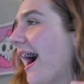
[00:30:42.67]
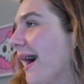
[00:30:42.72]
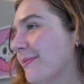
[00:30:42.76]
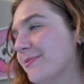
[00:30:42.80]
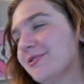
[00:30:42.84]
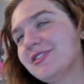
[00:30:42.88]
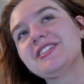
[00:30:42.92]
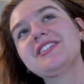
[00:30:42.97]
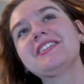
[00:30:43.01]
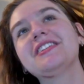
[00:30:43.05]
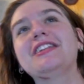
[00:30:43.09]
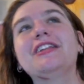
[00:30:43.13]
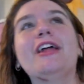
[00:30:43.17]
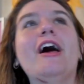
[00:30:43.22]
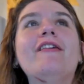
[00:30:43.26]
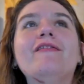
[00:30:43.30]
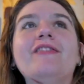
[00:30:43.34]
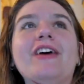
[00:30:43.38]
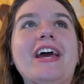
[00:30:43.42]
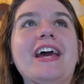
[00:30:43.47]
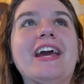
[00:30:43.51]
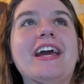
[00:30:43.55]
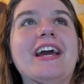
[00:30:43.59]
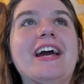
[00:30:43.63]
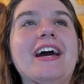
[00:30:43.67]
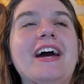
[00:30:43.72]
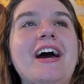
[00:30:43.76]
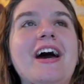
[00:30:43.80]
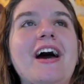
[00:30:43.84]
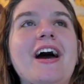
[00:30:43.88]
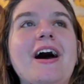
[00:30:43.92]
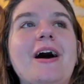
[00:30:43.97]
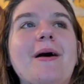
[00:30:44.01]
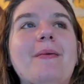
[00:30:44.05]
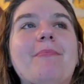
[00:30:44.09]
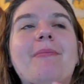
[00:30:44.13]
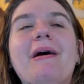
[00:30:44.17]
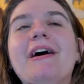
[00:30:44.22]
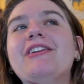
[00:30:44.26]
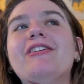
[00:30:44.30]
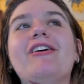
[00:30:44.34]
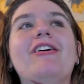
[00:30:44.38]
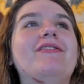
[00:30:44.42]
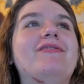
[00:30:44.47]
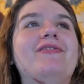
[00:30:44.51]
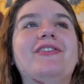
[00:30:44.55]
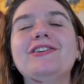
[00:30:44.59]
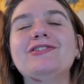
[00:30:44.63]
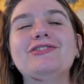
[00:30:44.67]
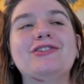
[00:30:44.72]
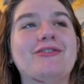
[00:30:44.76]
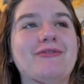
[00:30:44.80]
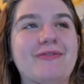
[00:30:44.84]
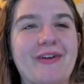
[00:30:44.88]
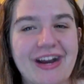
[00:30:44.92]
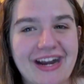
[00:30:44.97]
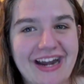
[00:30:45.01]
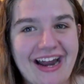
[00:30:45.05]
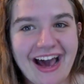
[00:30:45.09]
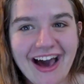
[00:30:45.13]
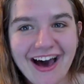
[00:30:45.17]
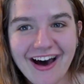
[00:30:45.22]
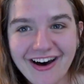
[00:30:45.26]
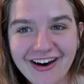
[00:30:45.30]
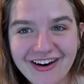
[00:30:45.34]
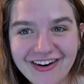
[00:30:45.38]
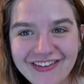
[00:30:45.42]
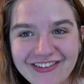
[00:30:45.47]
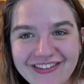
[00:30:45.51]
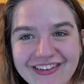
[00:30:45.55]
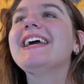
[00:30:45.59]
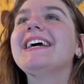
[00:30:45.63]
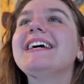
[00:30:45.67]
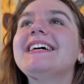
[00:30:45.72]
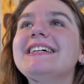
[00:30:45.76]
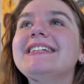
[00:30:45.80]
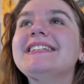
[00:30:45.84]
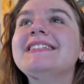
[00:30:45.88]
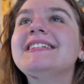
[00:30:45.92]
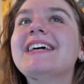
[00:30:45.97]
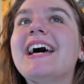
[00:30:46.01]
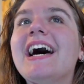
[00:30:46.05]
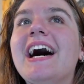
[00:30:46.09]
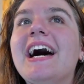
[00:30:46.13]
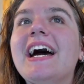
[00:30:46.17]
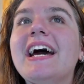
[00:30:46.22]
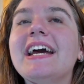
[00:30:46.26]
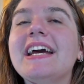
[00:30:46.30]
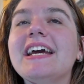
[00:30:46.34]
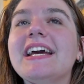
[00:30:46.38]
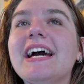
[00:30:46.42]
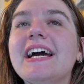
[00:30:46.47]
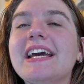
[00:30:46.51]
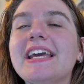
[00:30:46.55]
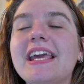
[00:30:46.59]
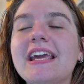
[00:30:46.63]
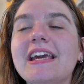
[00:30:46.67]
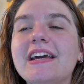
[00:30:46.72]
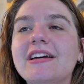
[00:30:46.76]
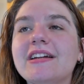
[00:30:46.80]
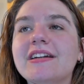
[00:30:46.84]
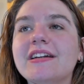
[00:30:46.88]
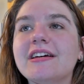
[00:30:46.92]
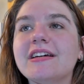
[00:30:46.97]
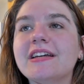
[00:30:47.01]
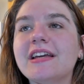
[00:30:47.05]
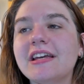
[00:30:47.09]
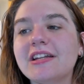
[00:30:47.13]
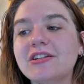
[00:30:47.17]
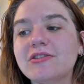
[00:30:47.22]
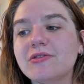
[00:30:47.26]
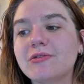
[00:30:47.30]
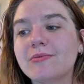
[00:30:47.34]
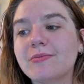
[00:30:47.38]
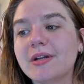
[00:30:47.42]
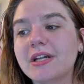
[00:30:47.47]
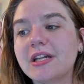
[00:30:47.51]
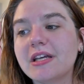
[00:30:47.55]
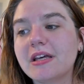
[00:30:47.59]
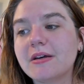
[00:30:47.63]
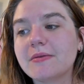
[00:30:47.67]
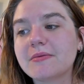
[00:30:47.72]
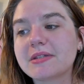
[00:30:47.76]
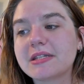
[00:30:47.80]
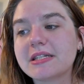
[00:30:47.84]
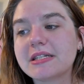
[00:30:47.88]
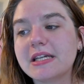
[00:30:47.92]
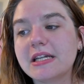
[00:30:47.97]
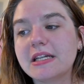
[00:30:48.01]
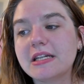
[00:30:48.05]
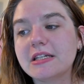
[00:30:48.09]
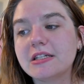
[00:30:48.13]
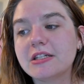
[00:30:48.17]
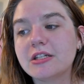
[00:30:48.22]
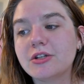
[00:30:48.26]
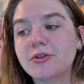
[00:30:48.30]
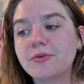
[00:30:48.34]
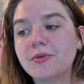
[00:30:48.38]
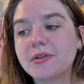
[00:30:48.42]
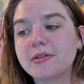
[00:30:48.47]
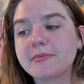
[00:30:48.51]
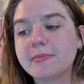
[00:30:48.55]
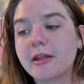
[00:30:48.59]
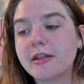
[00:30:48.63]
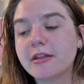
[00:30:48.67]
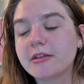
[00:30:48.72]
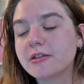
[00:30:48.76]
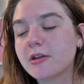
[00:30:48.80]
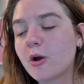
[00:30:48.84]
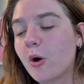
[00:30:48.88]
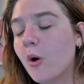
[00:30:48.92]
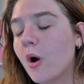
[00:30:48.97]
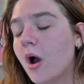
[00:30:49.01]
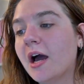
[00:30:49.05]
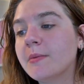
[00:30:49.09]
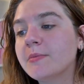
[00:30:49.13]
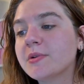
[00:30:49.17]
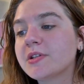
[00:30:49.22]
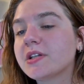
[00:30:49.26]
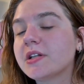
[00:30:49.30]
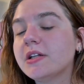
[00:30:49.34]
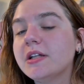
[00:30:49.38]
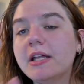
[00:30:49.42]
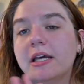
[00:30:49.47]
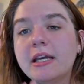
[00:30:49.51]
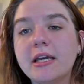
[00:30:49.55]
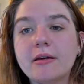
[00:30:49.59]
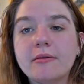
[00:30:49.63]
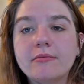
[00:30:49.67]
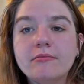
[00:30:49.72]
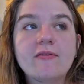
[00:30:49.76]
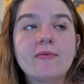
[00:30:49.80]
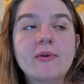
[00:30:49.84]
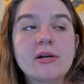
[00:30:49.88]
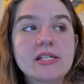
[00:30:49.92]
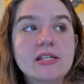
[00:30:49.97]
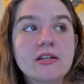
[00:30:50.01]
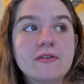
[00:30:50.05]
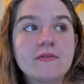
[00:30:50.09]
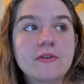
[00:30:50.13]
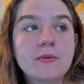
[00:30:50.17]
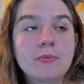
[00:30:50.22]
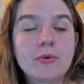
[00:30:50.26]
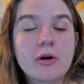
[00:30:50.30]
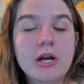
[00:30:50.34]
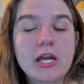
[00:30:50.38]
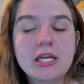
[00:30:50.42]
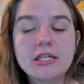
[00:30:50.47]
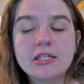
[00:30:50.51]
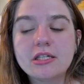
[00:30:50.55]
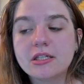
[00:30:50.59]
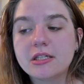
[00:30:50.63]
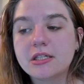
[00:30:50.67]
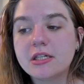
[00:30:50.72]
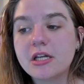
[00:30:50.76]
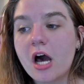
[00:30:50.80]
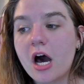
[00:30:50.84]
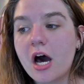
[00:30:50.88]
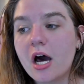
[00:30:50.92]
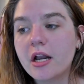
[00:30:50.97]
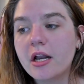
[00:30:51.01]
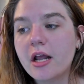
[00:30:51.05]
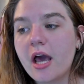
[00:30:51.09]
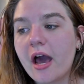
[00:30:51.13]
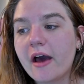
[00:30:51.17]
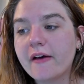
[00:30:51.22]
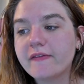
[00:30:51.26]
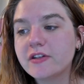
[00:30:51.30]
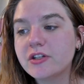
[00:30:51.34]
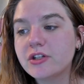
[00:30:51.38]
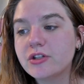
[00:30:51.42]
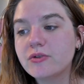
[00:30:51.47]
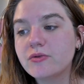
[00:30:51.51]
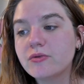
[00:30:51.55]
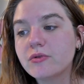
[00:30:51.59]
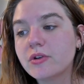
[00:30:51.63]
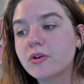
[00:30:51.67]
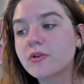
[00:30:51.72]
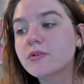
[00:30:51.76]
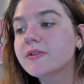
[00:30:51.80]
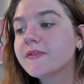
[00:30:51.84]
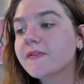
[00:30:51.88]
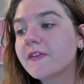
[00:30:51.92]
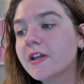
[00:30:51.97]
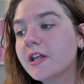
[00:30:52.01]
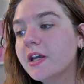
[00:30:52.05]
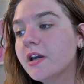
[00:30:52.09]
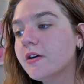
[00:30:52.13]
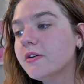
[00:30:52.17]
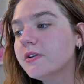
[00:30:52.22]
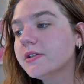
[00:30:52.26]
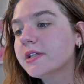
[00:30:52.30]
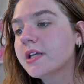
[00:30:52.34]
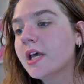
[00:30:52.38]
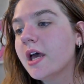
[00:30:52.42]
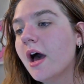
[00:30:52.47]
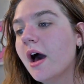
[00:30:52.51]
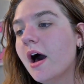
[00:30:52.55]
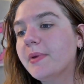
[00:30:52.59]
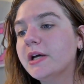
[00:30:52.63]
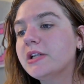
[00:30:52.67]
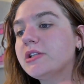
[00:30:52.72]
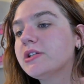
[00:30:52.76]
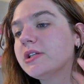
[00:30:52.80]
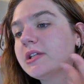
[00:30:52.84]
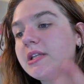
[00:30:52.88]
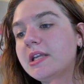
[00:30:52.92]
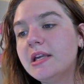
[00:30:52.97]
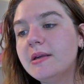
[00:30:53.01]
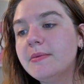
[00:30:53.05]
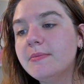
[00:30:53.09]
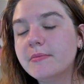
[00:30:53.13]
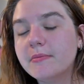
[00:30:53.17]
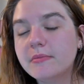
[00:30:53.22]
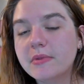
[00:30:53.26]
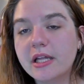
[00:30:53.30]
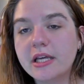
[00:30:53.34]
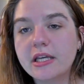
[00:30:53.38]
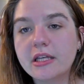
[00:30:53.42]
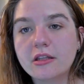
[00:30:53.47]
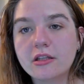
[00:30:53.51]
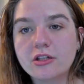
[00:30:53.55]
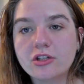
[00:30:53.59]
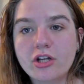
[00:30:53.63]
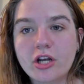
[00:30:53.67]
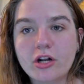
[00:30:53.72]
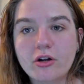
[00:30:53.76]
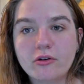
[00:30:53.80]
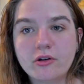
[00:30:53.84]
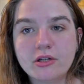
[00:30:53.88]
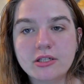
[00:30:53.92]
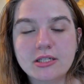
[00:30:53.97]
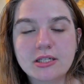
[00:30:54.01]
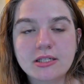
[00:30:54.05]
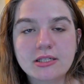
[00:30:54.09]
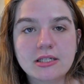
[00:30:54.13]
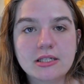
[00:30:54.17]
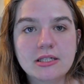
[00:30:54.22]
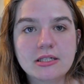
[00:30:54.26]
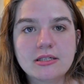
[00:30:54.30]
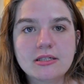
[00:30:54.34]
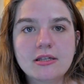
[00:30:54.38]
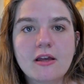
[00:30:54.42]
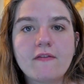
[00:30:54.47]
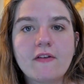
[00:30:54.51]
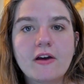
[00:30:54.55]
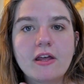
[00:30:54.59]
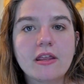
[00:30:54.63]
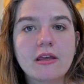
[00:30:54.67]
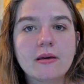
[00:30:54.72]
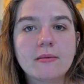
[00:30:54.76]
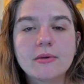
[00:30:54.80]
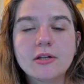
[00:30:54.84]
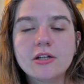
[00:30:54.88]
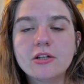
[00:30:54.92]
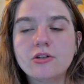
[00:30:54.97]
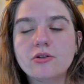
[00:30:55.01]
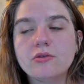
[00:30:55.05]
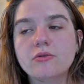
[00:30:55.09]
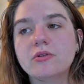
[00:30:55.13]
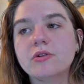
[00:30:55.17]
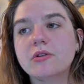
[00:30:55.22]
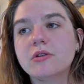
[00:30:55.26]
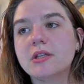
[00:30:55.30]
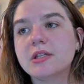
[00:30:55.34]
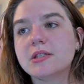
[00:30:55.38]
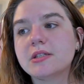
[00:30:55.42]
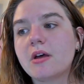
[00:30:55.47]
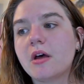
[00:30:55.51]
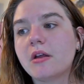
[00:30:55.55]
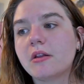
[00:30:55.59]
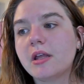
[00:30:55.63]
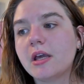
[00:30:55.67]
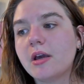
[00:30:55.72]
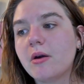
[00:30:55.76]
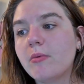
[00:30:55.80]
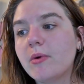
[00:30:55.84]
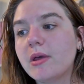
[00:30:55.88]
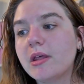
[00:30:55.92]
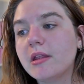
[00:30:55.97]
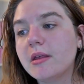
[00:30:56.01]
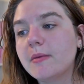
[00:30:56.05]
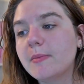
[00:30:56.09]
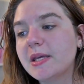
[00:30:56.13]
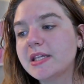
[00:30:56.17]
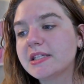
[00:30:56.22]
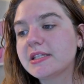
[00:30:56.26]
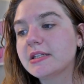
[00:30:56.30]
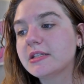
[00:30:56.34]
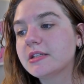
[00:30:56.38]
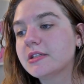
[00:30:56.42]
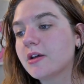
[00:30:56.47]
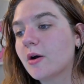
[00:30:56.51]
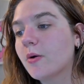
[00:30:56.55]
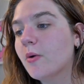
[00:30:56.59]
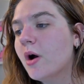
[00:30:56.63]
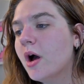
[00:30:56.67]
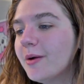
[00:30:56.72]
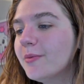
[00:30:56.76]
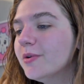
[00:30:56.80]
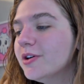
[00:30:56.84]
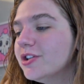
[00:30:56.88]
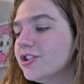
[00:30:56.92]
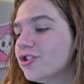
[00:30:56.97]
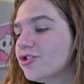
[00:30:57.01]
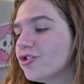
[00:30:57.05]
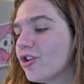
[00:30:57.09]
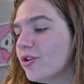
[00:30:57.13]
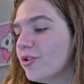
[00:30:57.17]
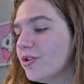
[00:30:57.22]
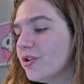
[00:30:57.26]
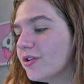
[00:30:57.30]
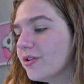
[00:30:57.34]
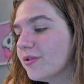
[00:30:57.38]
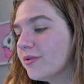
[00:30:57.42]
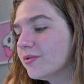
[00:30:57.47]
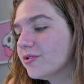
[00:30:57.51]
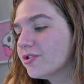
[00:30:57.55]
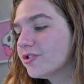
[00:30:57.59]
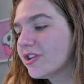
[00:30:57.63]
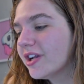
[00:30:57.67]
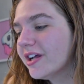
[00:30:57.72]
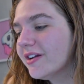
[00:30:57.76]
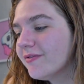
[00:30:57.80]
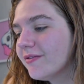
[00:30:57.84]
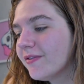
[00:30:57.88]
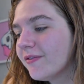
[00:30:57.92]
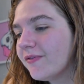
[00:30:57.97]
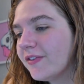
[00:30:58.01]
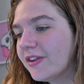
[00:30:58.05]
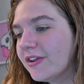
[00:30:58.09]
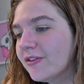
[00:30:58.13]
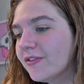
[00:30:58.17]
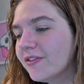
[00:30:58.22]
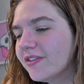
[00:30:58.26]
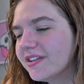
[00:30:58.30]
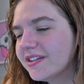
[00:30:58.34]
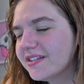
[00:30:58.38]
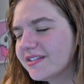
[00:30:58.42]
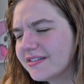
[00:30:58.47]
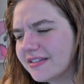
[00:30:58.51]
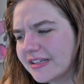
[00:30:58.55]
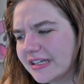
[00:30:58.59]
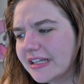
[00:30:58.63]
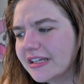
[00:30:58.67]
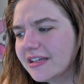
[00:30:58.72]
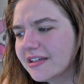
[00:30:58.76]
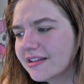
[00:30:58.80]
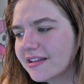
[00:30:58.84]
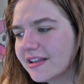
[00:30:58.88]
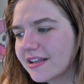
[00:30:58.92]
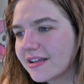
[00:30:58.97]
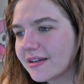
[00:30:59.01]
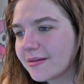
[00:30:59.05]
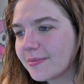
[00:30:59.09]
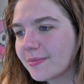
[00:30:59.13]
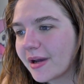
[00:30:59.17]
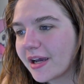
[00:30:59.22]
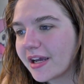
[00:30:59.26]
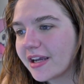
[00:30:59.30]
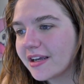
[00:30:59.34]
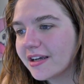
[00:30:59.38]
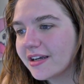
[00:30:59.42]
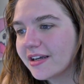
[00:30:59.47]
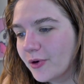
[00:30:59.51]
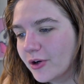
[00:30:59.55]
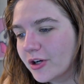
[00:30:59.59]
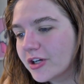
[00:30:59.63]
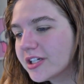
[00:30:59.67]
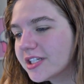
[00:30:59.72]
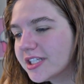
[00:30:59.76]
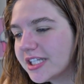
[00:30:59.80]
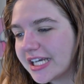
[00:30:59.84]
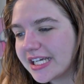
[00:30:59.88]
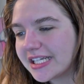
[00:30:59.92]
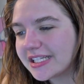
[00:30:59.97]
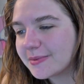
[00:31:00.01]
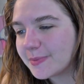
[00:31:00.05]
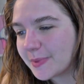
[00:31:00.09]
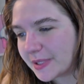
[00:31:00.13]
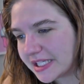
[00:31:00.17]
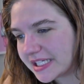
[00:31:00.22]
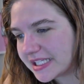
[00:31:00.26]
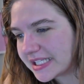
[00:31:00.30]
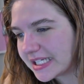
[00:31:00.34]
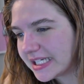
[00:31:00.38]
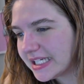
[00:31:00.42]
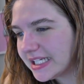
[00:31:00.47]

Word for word: just loving my nonfiction right now. And I can't do the reading I was intending to do this month. So I'm just gonna like give myself the break to not have to do those videos, but to keep like the channel consistent and stuff, I think I'm gonna do this on like a weekly basis. So I would show you, should I reveal the city that my book takes place